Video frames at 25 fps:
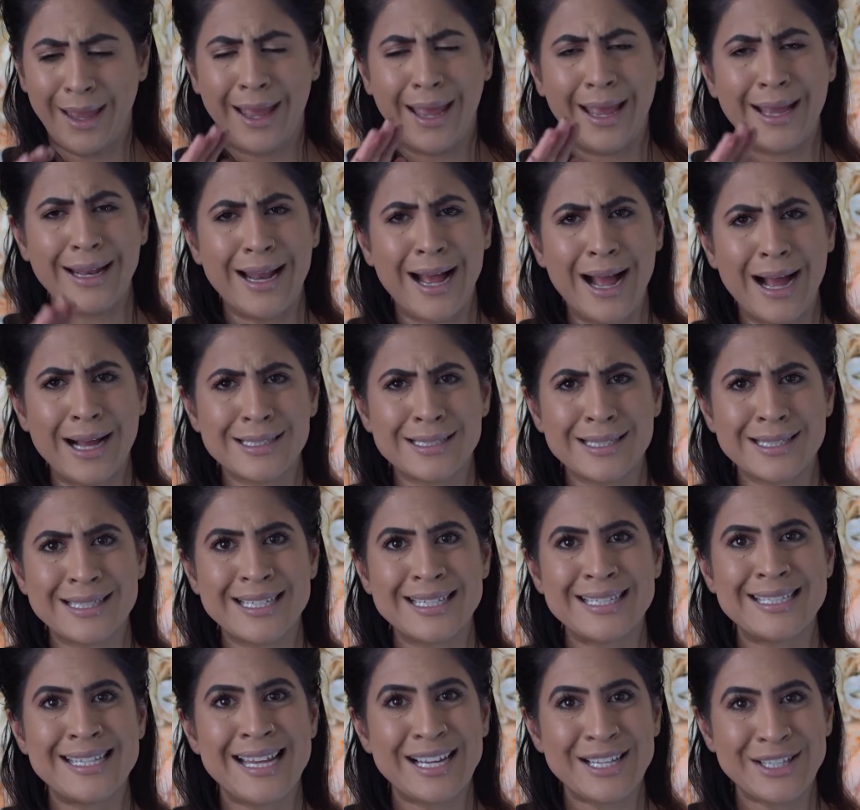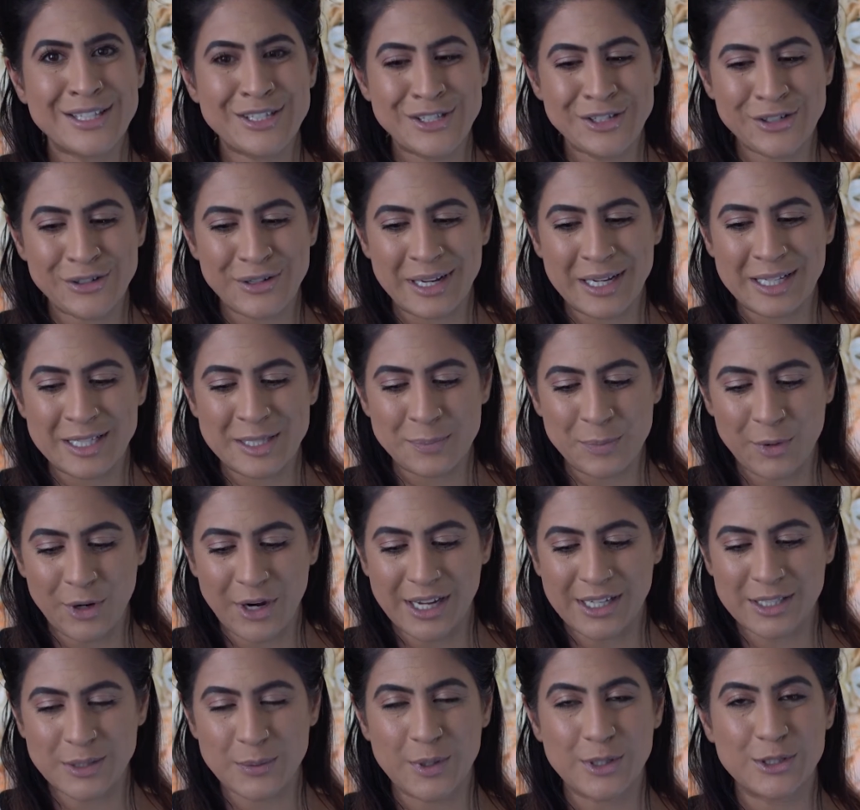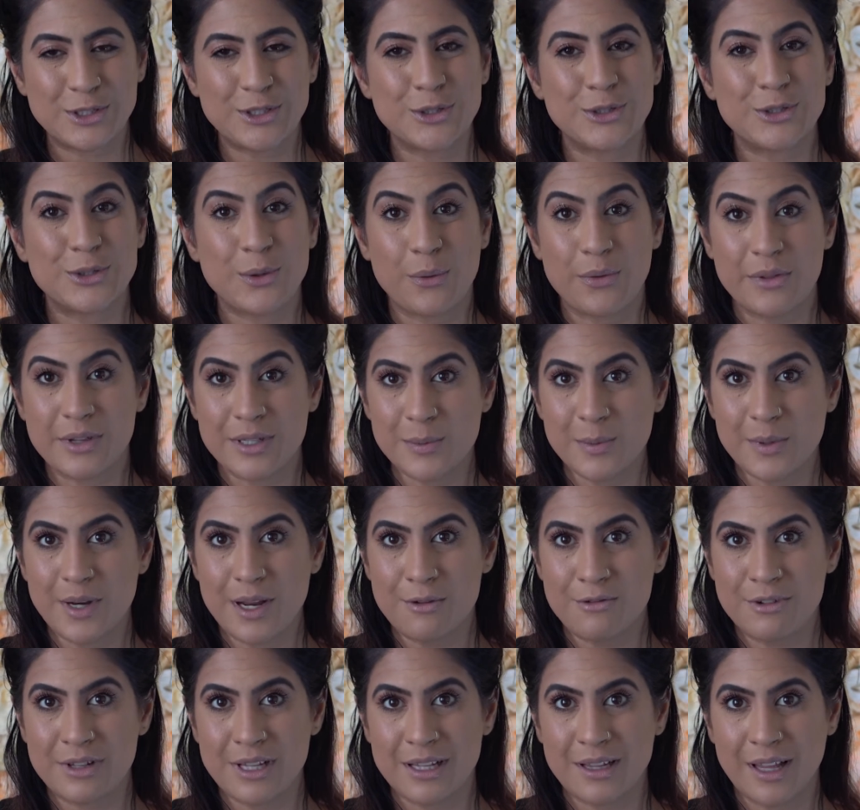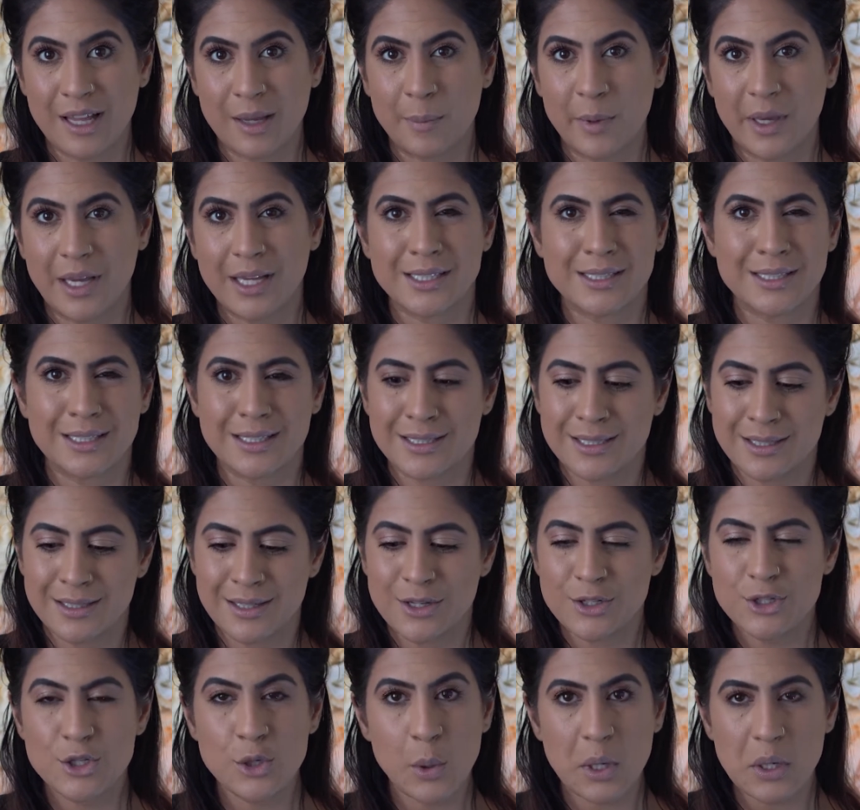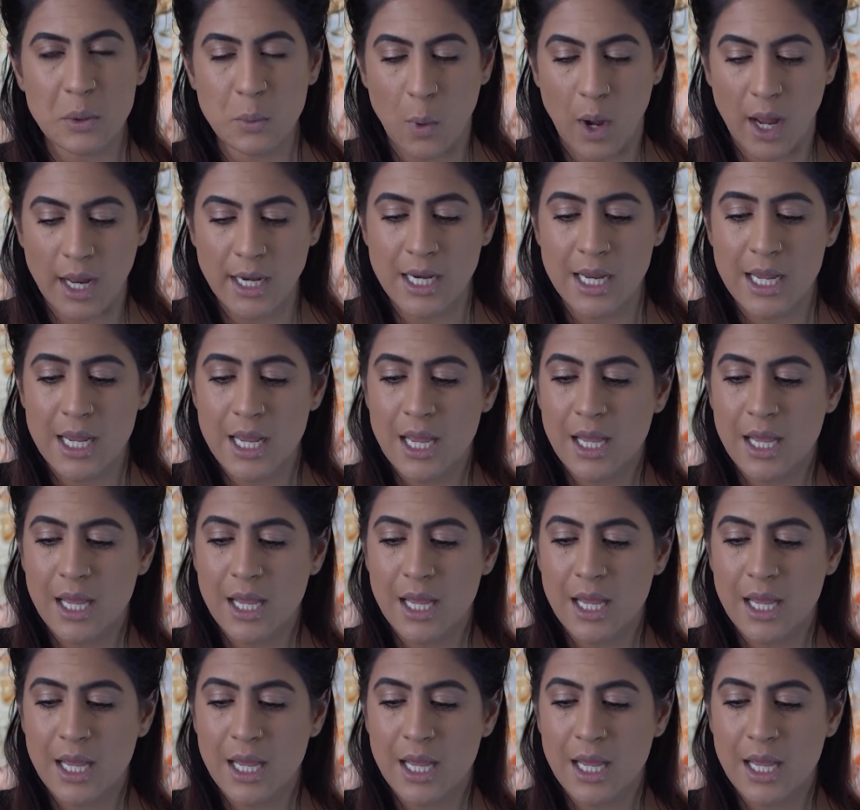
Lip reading: It acts as a texturing spray as well too. So this one I really like because it's 2-in-1.